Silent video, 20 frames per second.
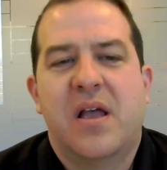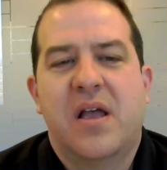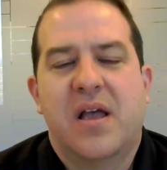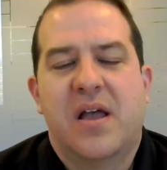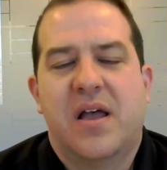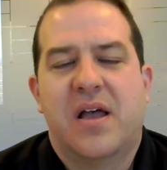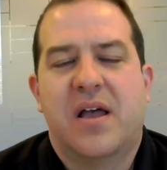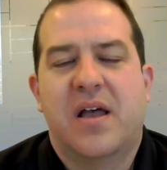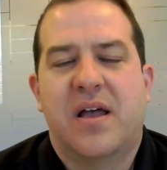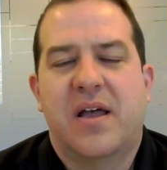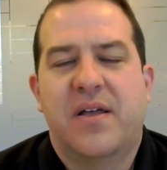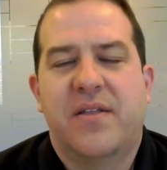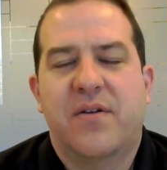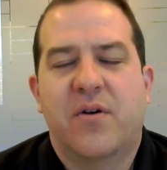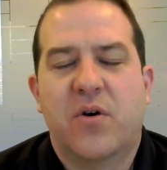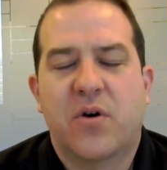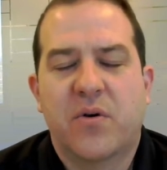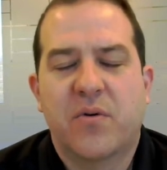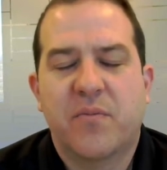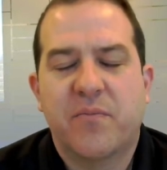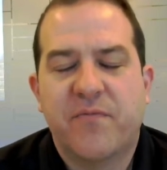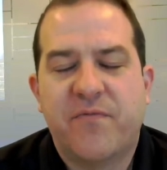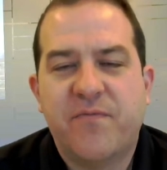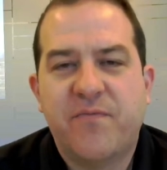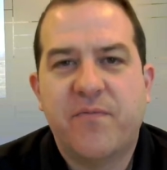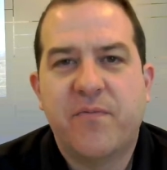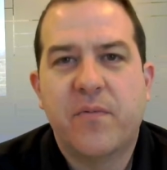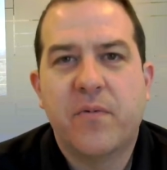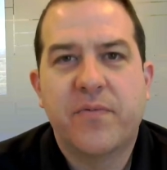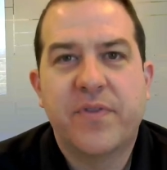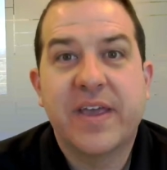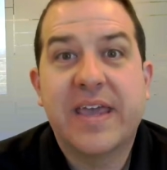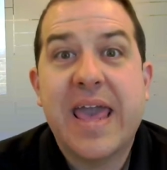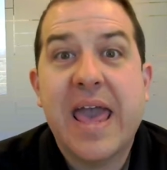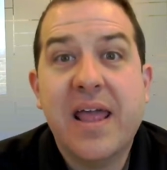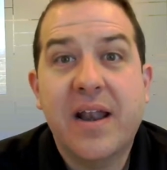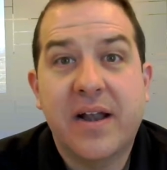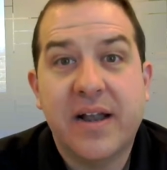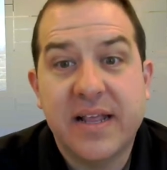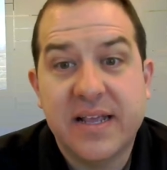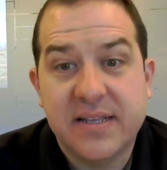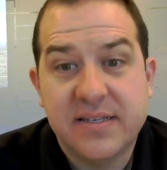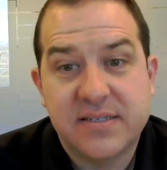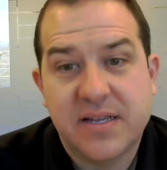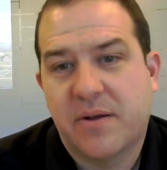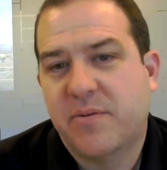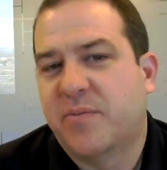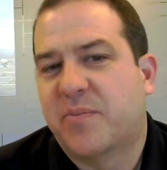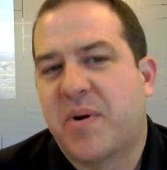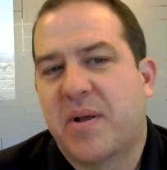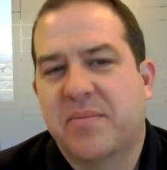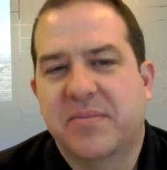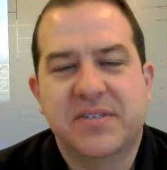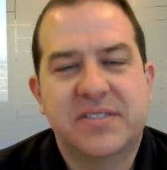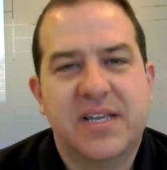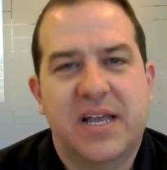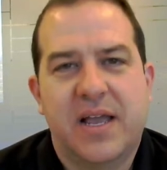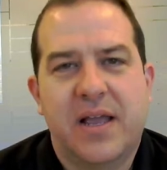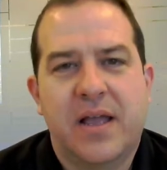or the Kennedys, I would probably say.